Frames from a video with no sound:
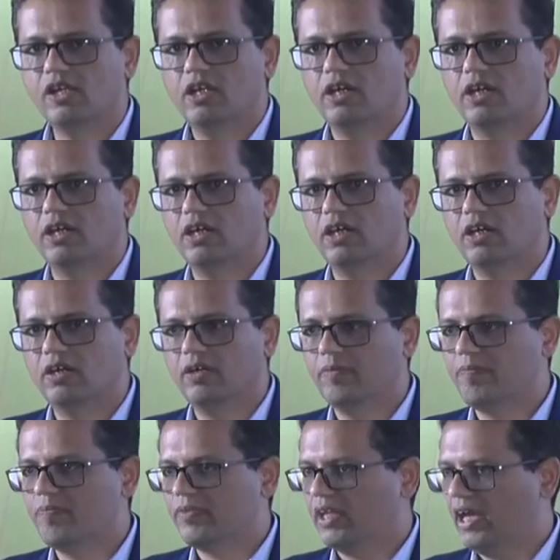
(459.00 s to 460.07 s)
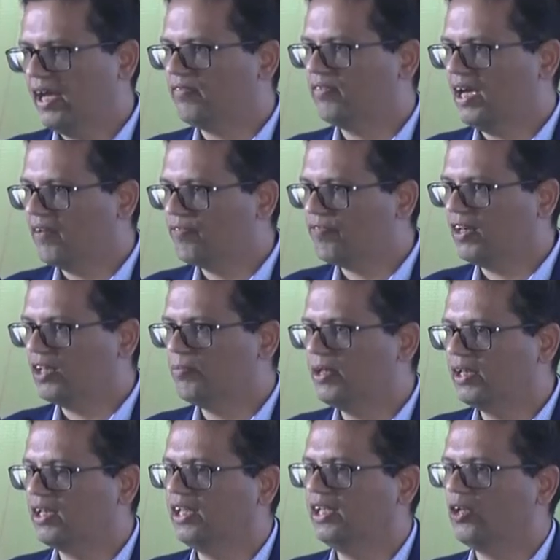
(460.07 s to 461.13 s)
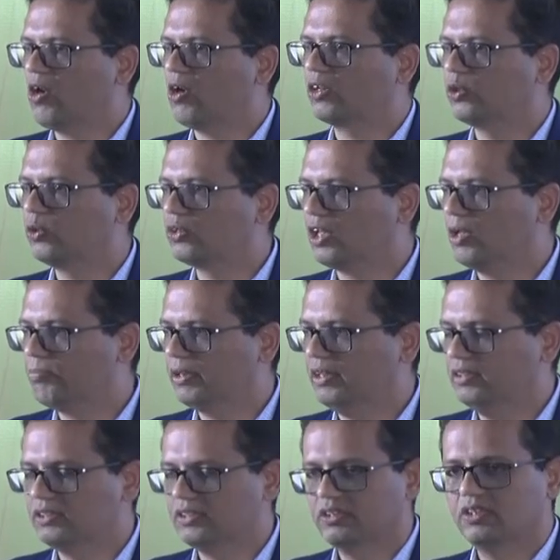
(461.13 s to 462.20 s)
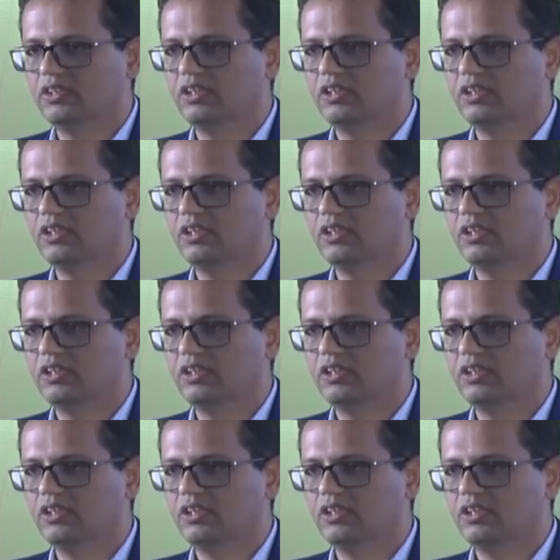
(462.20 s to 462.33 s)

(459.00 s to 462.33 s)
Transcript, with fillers: uh, and, and fundamentally not good companies.